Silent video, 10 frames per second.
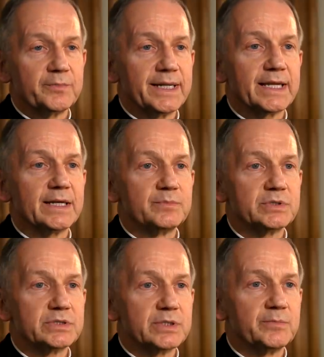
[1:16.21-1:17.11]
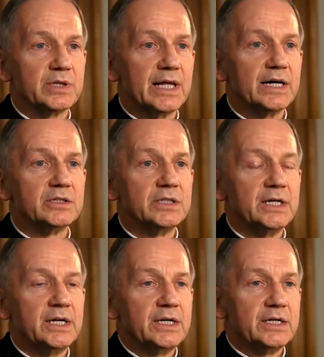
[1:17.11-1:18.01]
Their main campus is up in Lisle,
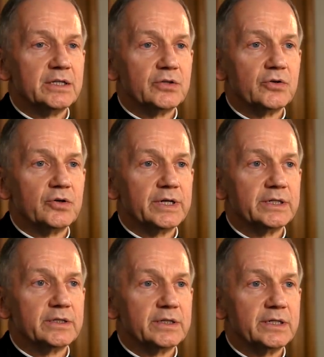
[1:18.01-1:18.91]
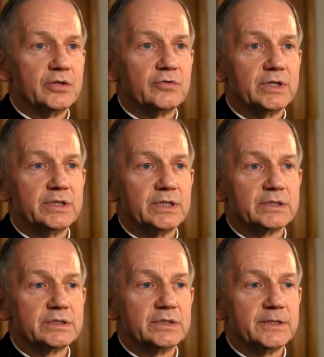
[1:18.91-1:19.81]
Illinois, and he agreed
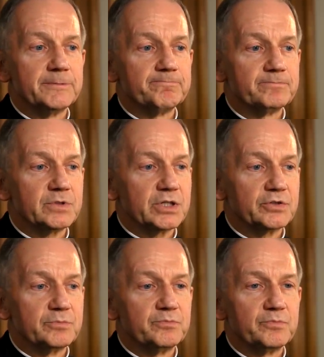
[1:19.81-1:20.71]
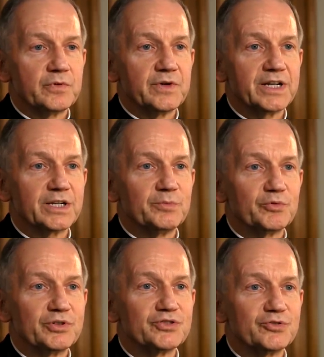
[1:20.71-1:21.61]
that they could provide a couple
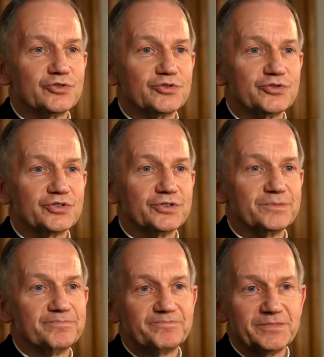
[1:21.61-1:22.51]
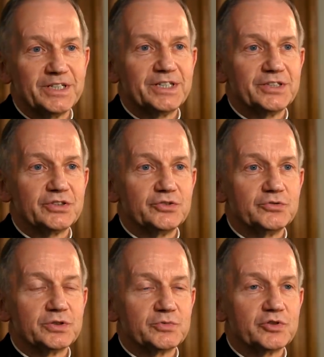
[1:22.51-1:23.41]
of researchers to
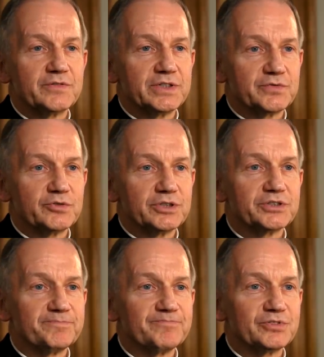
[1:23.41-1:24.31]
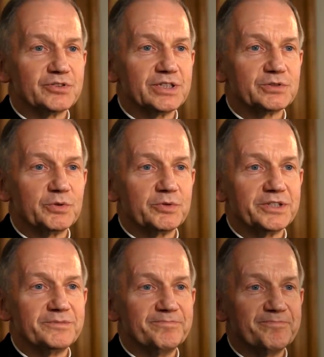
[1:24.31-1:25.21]
do some surveys for us. So that's what we did.